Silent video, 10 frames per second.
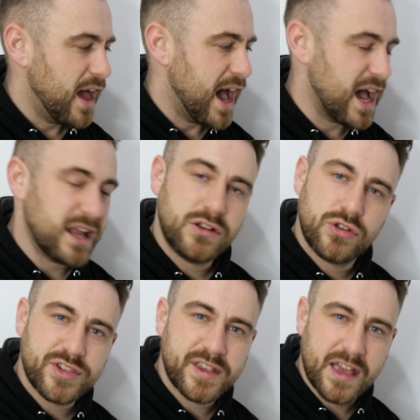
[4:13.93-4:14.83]
and
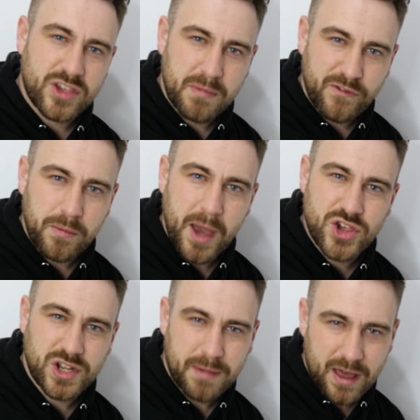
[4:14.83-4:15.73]
just to get some
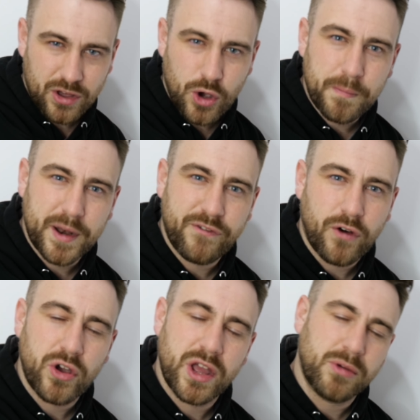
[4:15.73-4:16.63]
information about the company
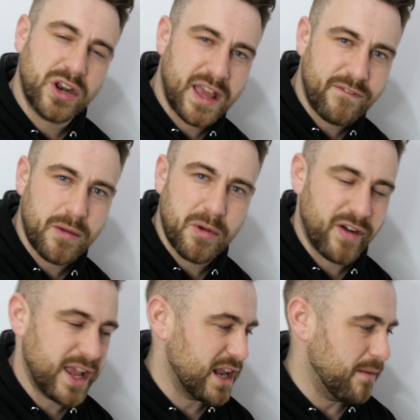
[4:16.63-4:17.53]
for you, I'm going to give them a
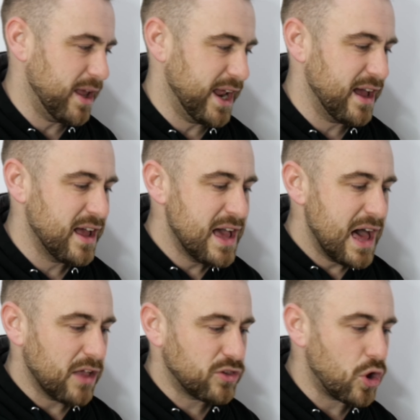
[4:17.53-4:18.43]
ring in a minute.
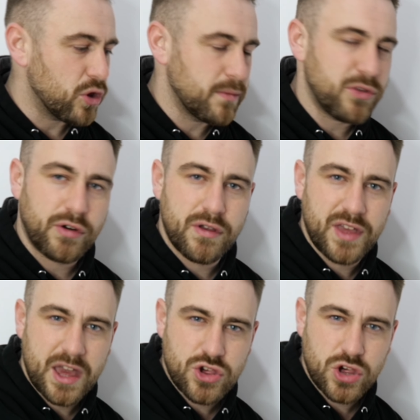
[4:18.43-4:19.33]
I'll talk them through
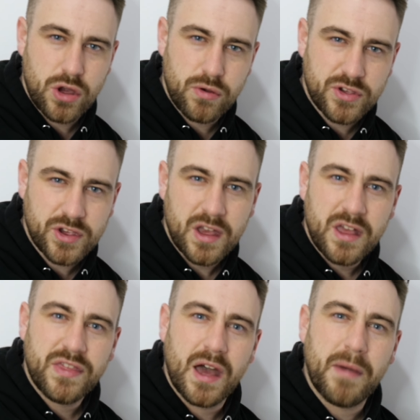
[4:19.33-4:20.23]
the issues
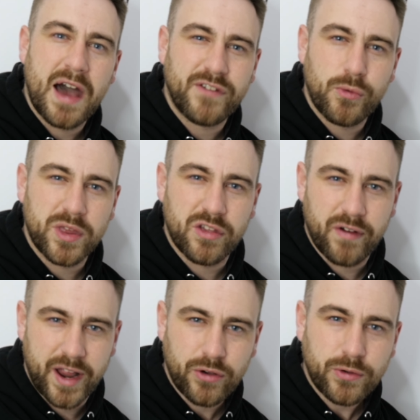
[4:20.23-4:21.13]
that I'm having with the
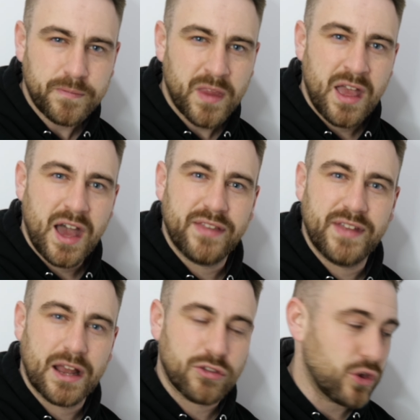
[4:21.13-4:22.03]
reel, and
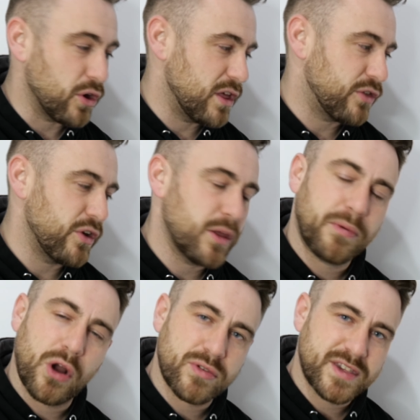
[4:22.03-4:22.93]
then I'll talk you through the
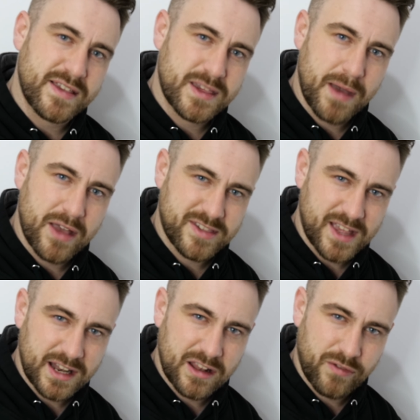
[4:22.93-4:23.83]
process about
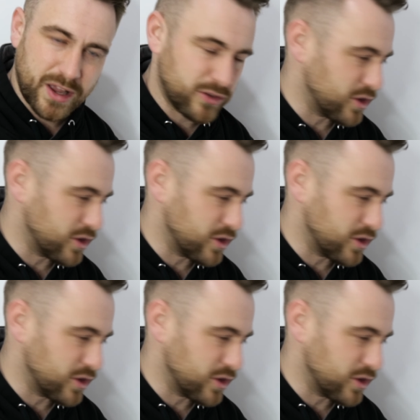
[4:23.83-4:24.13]
sending the reels